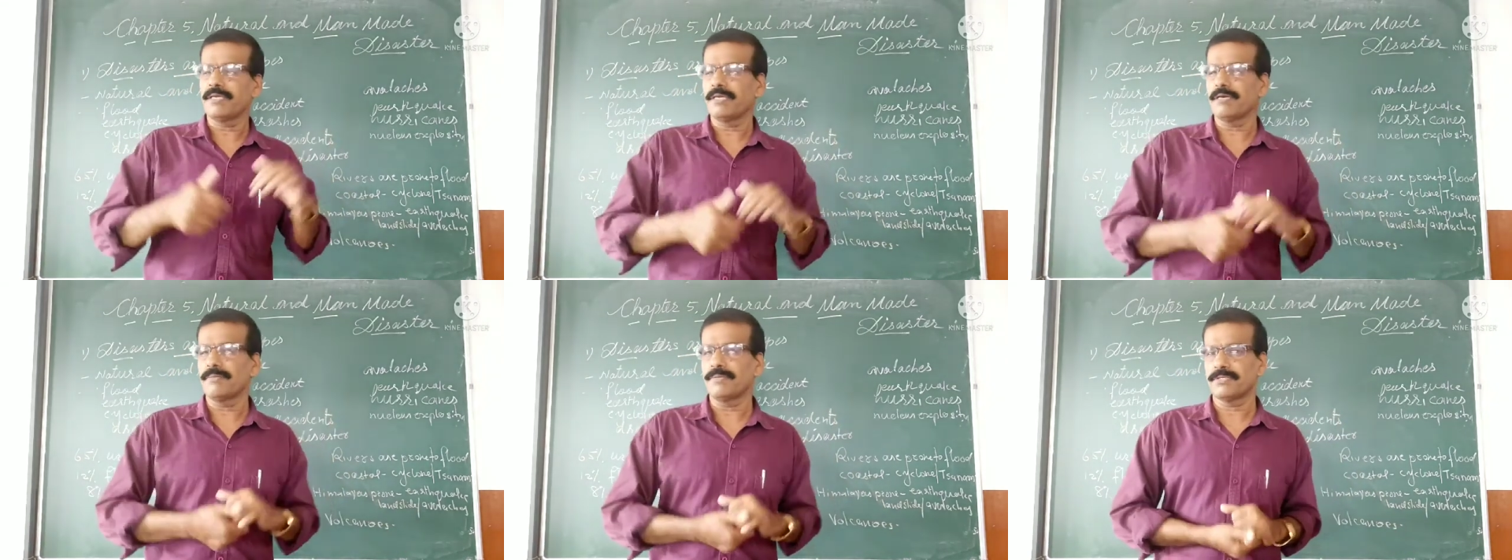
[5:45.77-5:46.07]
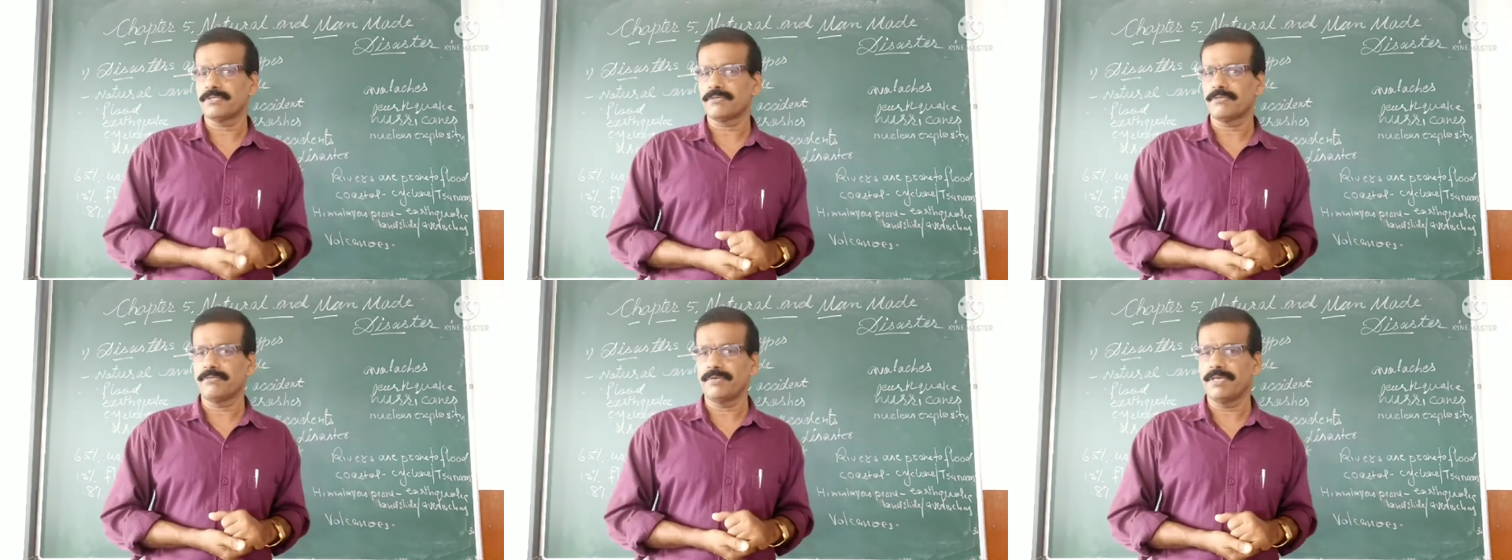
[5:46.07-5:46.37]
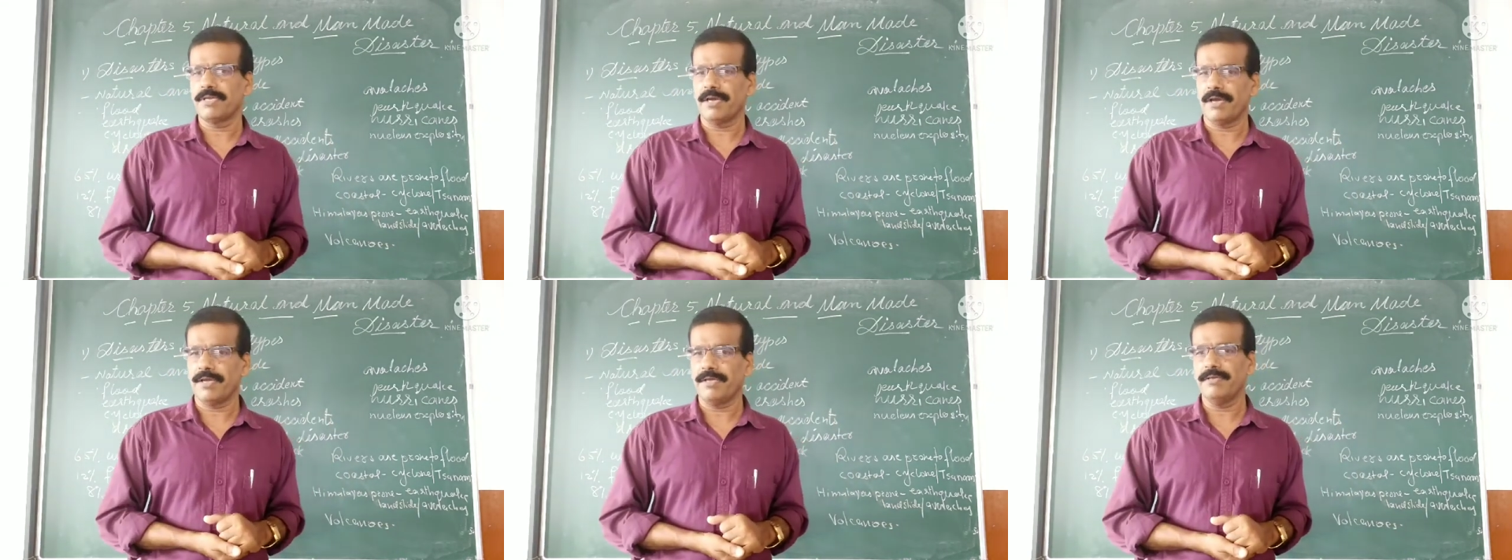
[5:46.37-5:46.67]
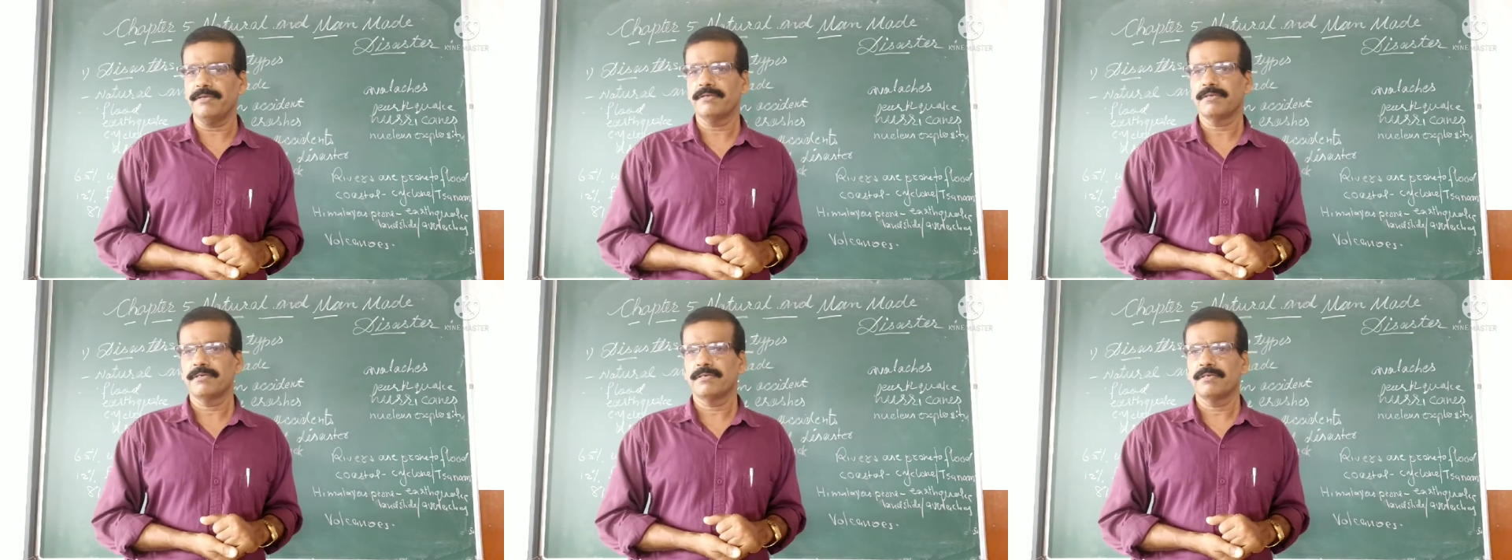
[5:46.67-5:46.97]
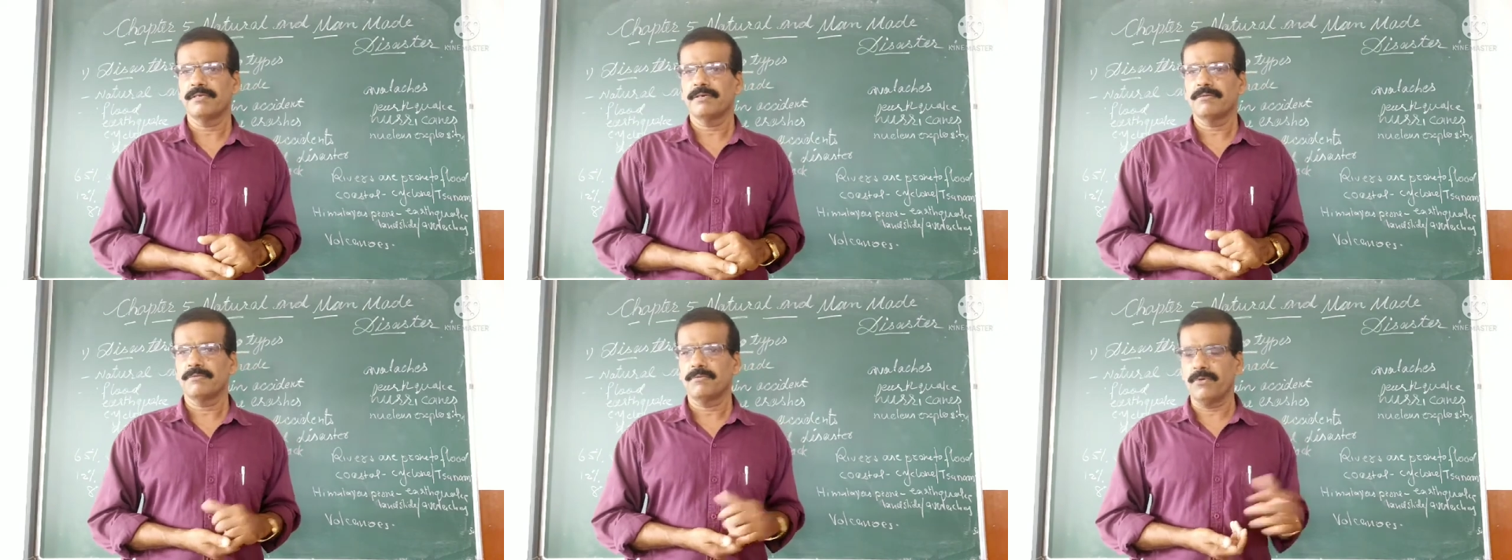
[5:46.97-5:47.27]
income is very high.
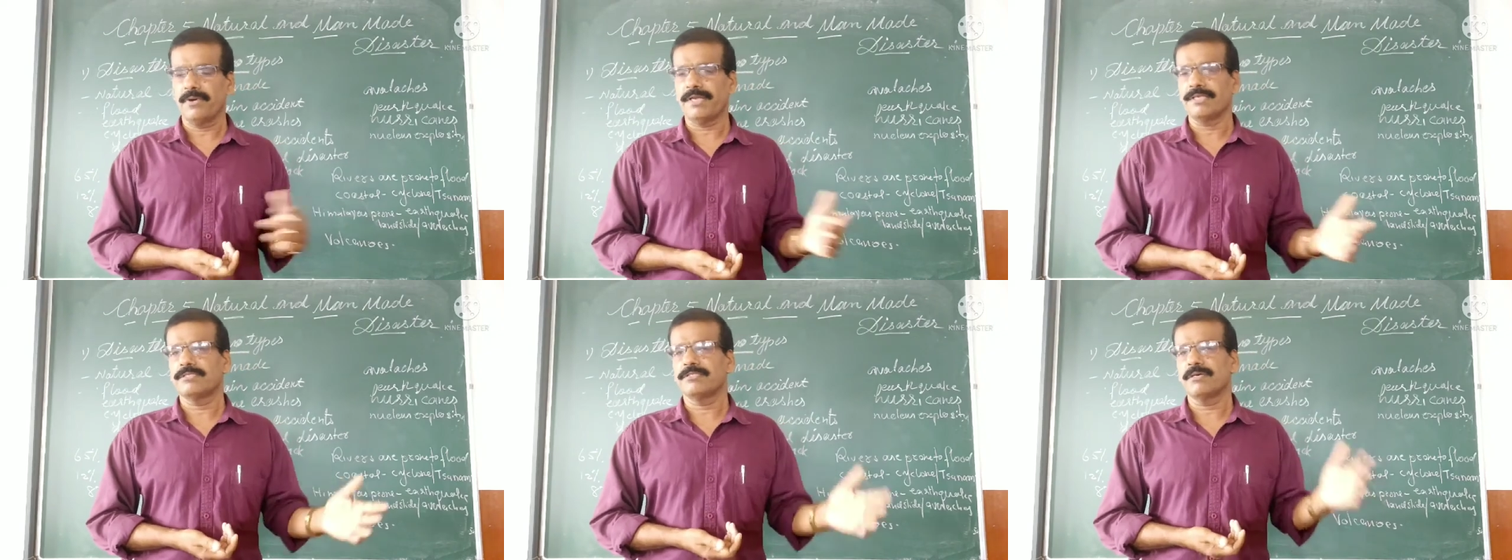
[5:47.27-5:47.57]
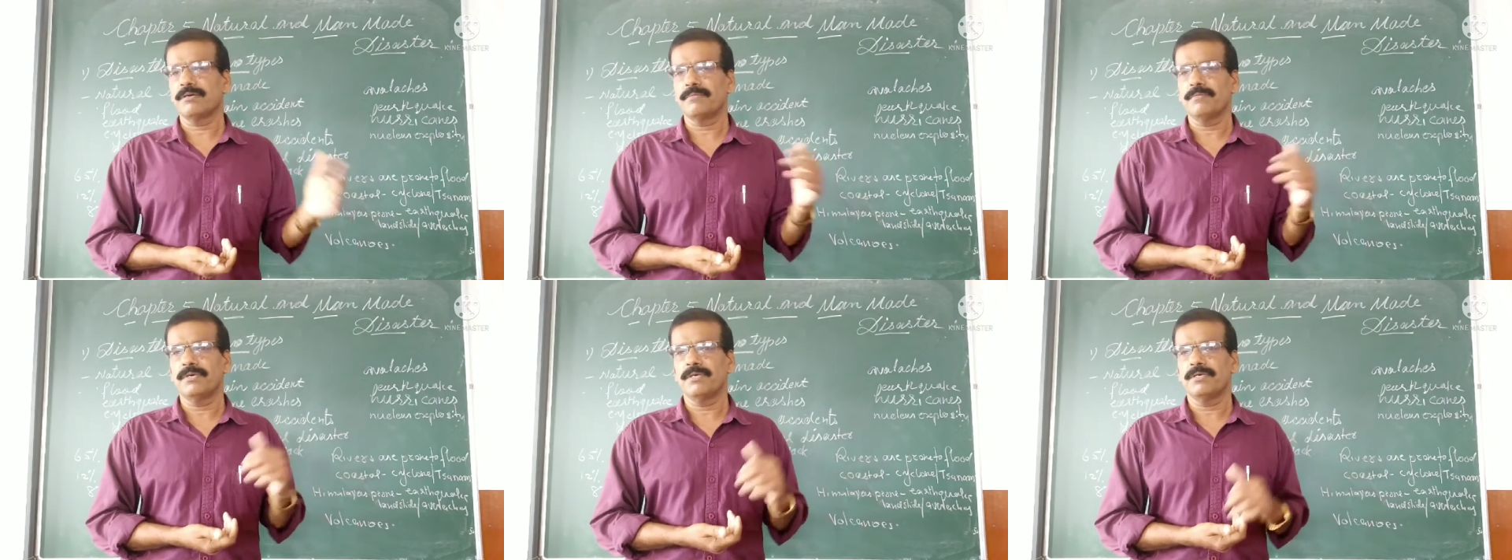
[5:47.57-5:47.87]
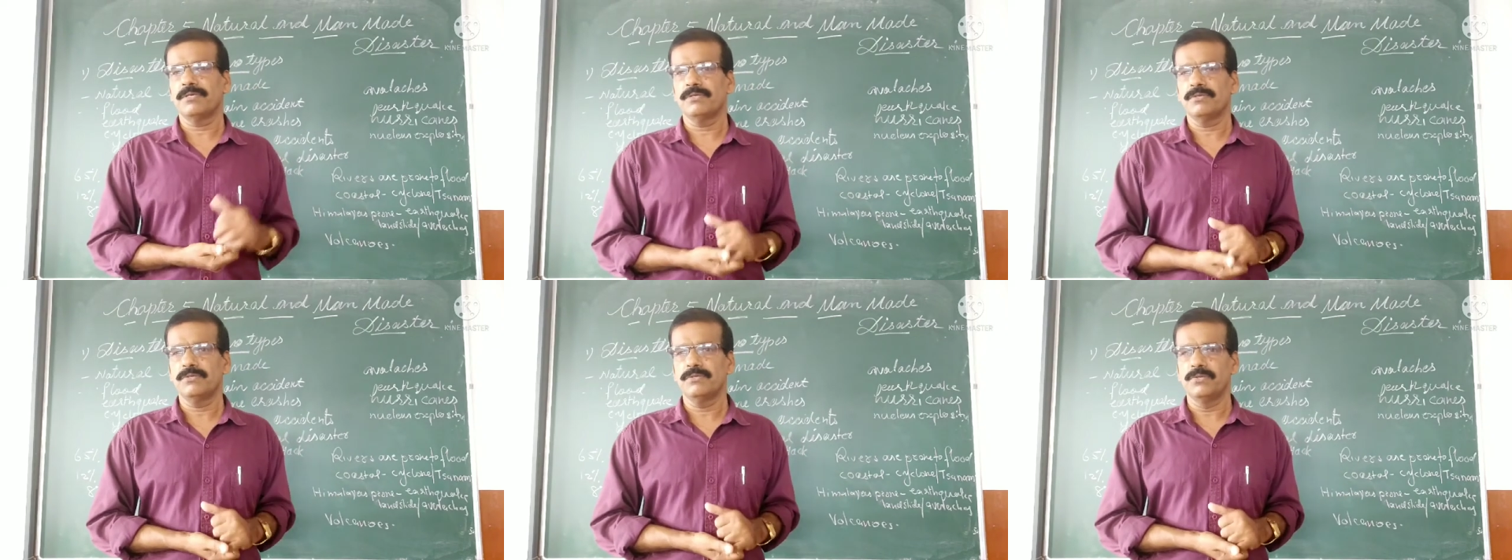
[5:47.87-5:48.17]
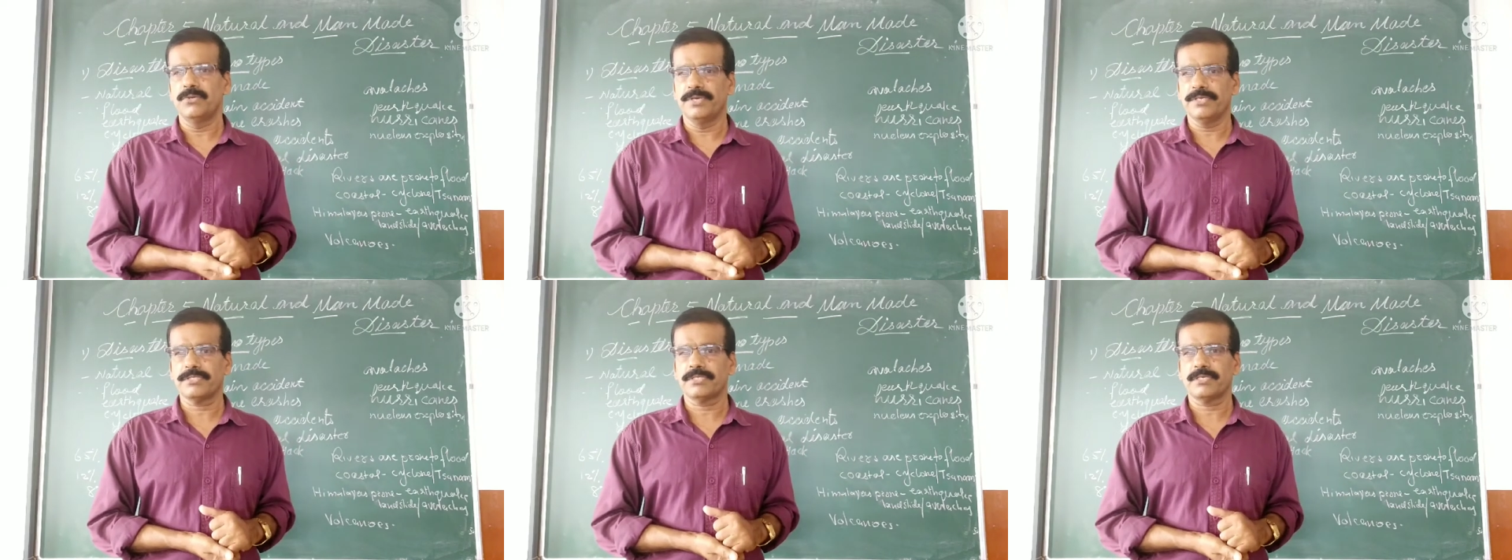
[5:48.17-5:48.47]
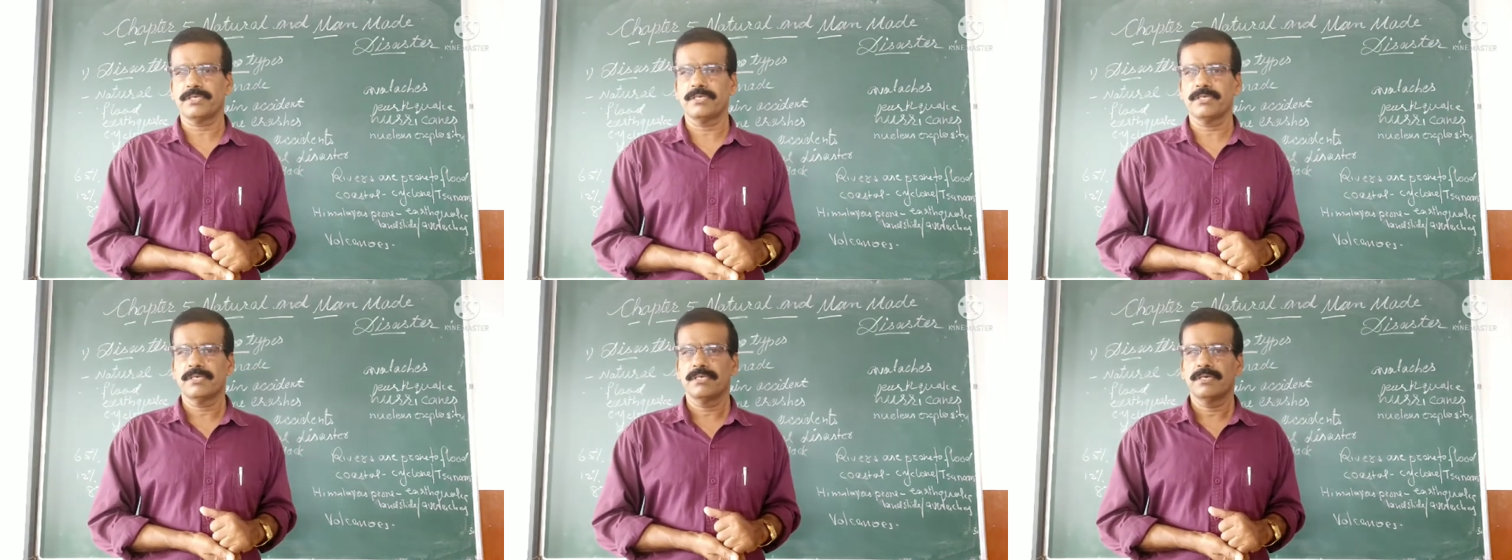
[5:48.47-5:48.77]
For example,
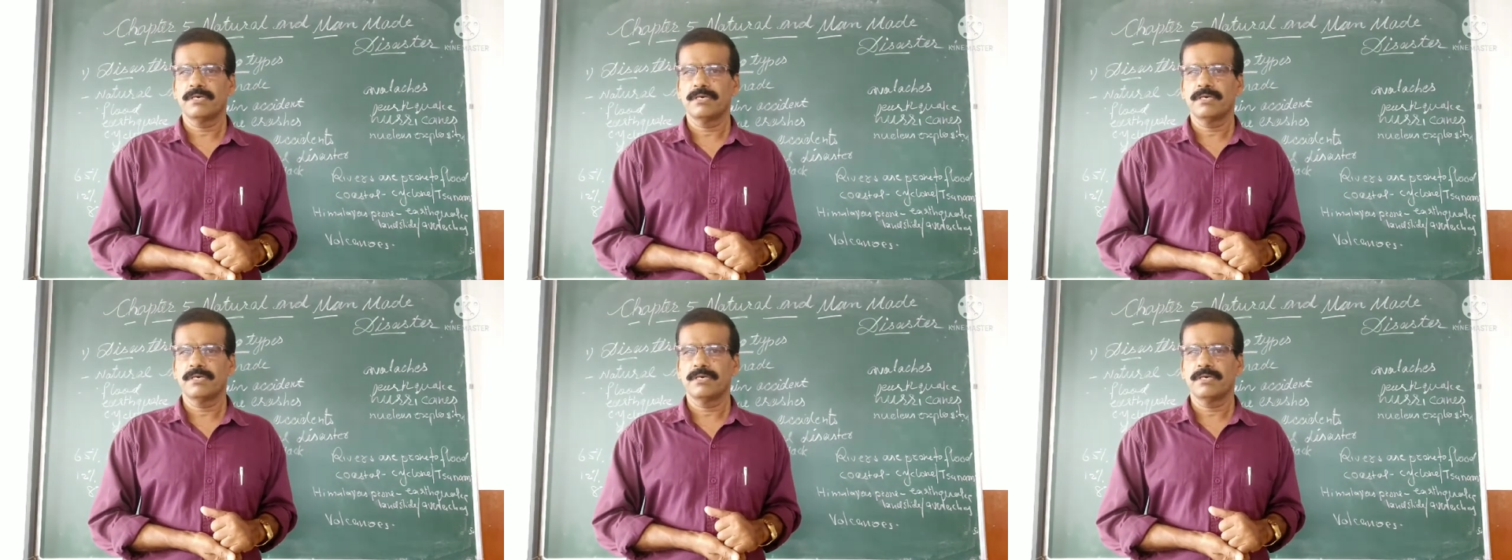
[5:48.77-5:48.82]
USA